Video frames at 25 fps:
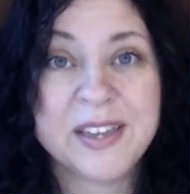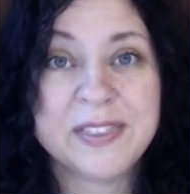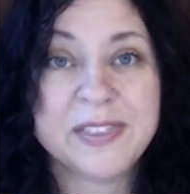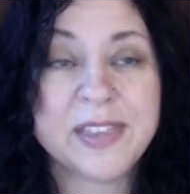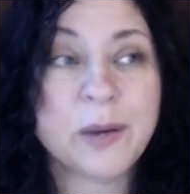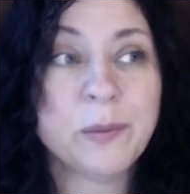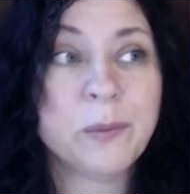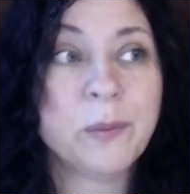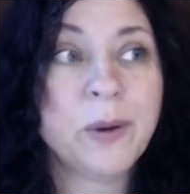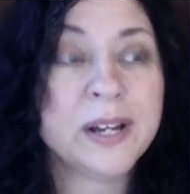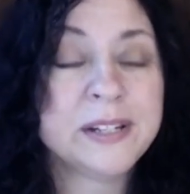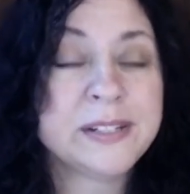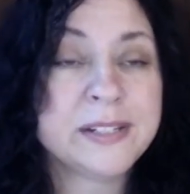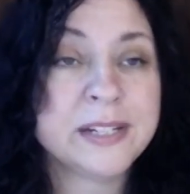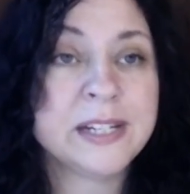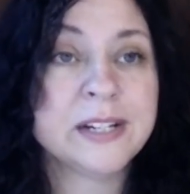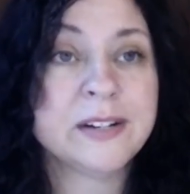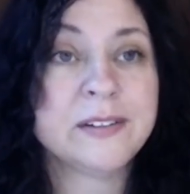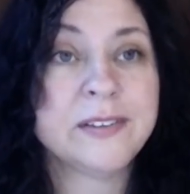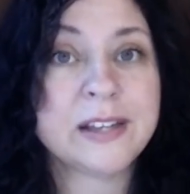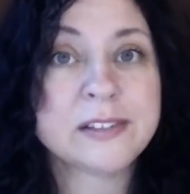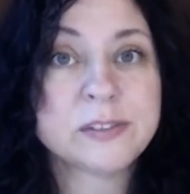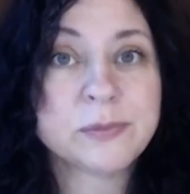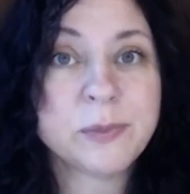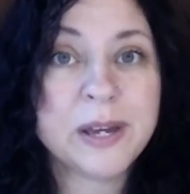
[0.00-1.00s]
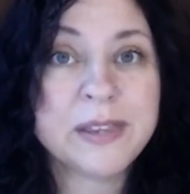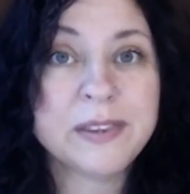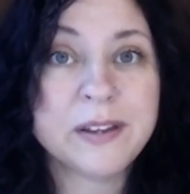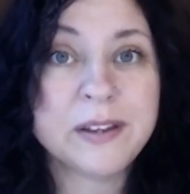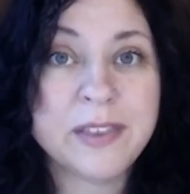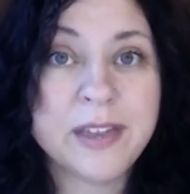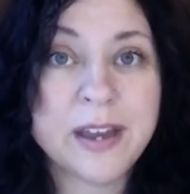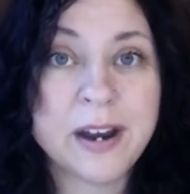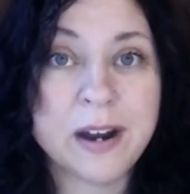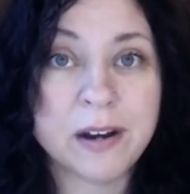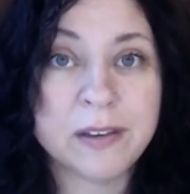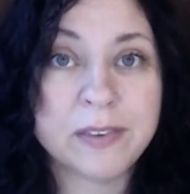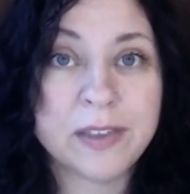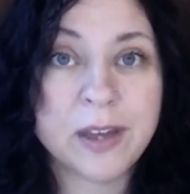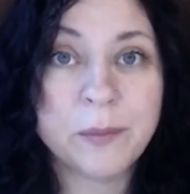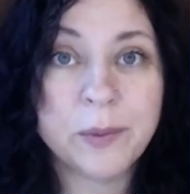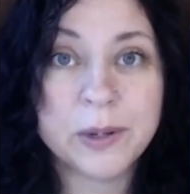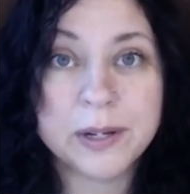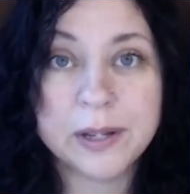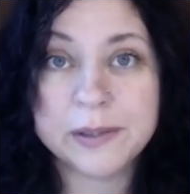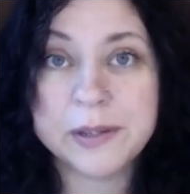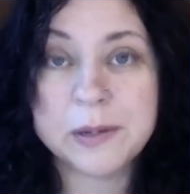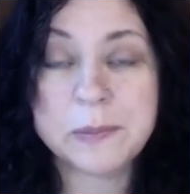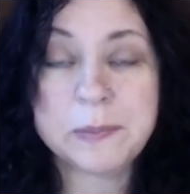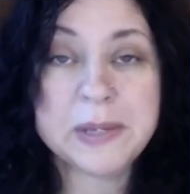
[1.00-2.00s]
They want to hear, that's why they're there. They
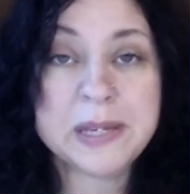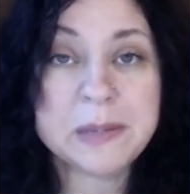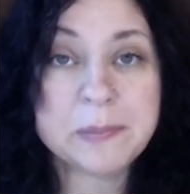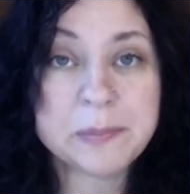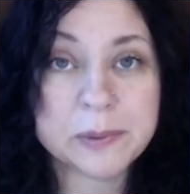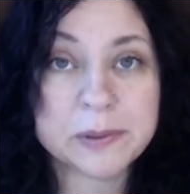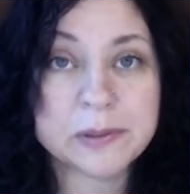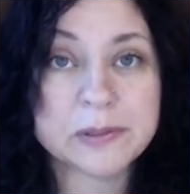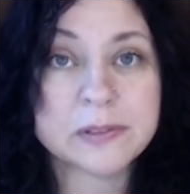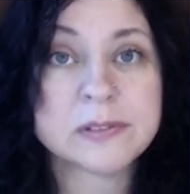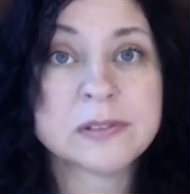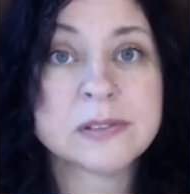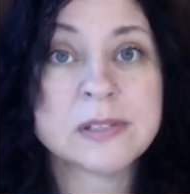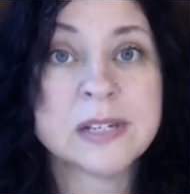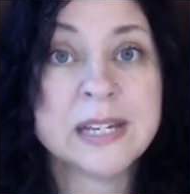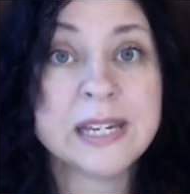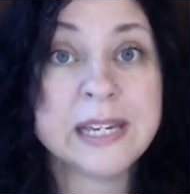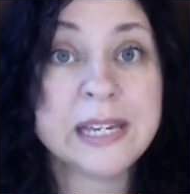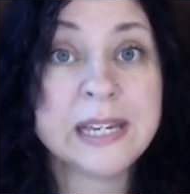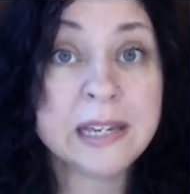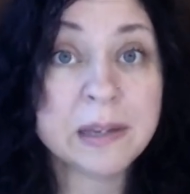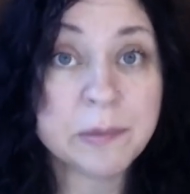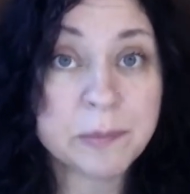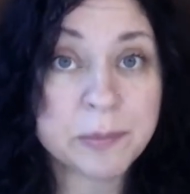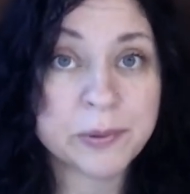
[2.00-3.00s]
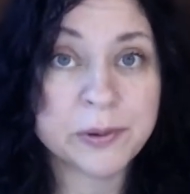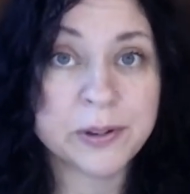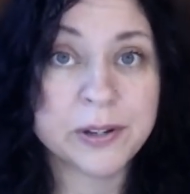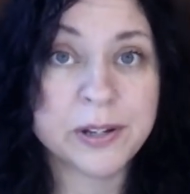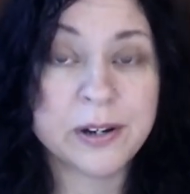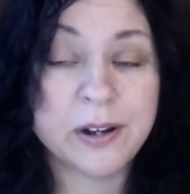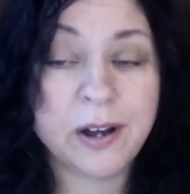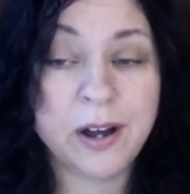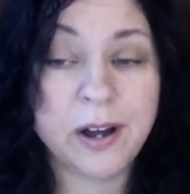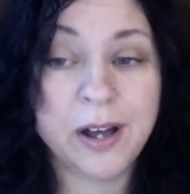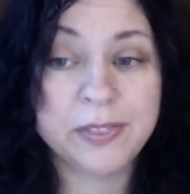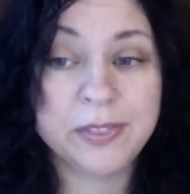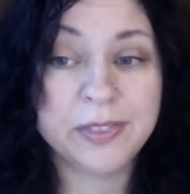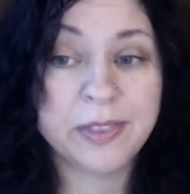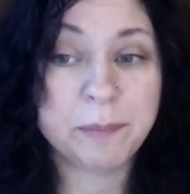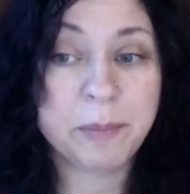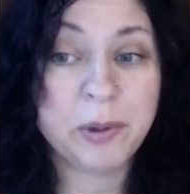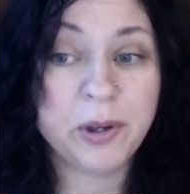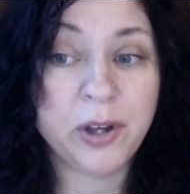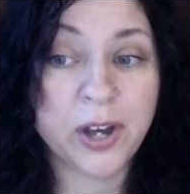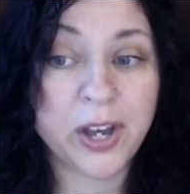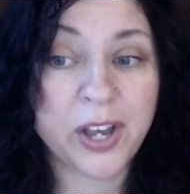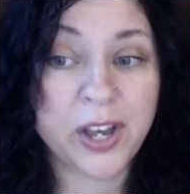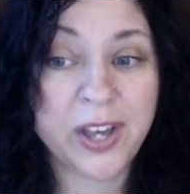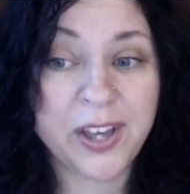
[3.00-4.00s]
want other people's input on the
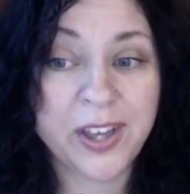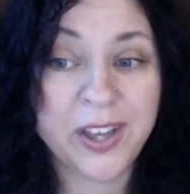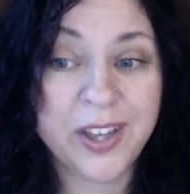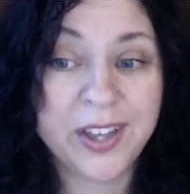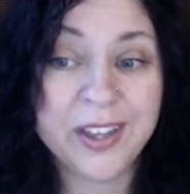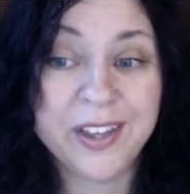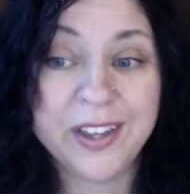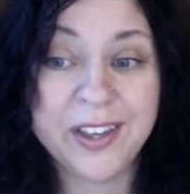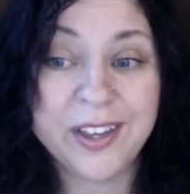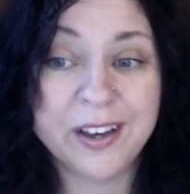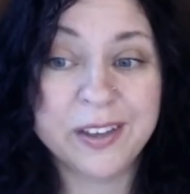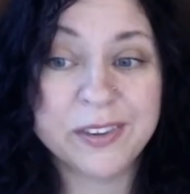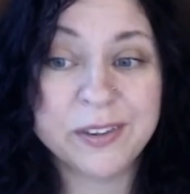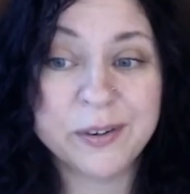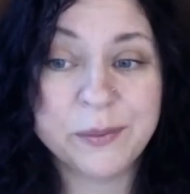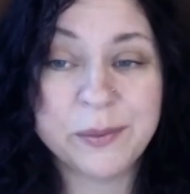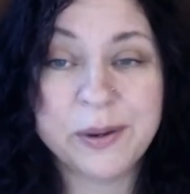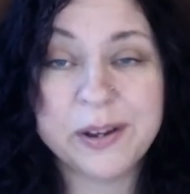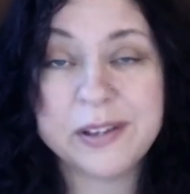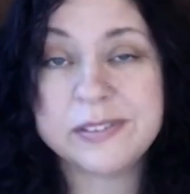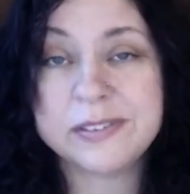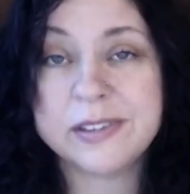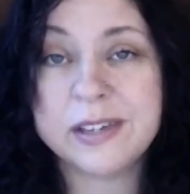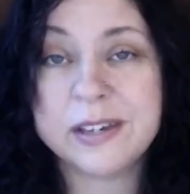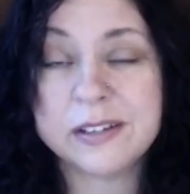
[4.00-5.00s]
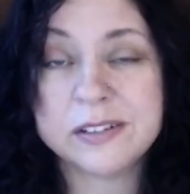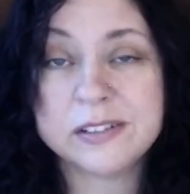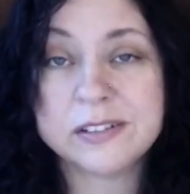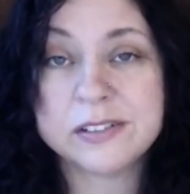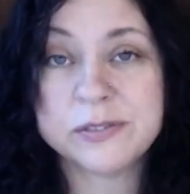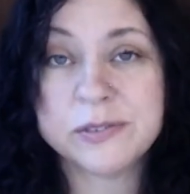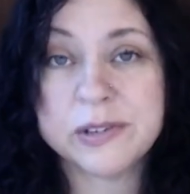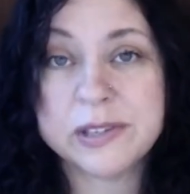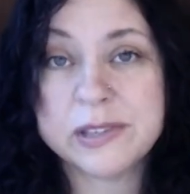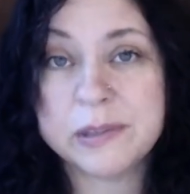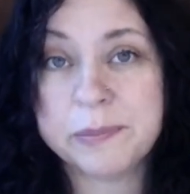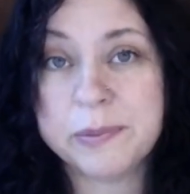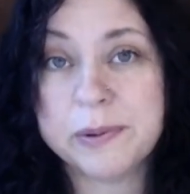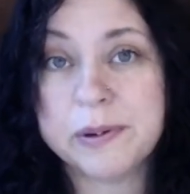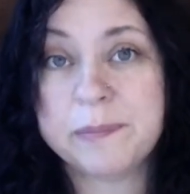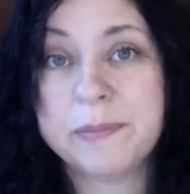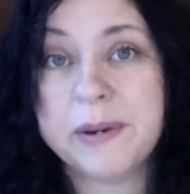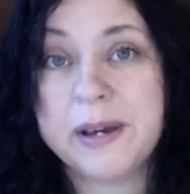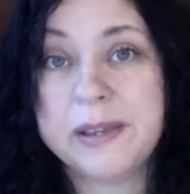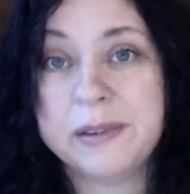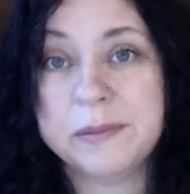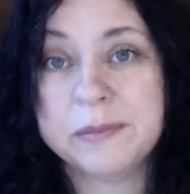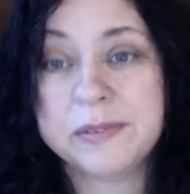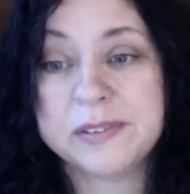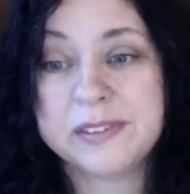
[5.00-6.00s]
book. Otherwise, they could just read the book
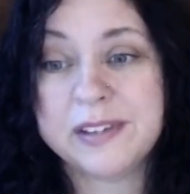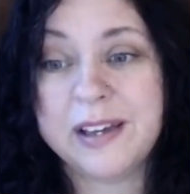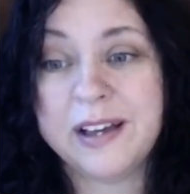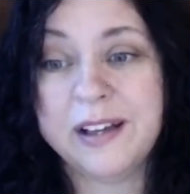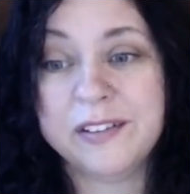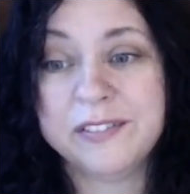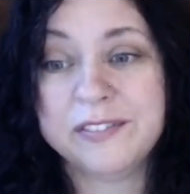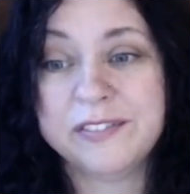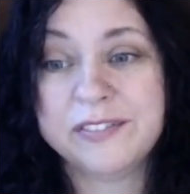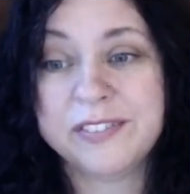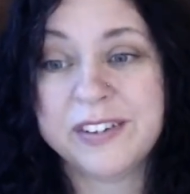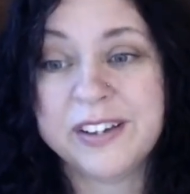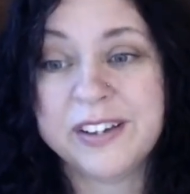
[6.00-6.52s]
by themselves.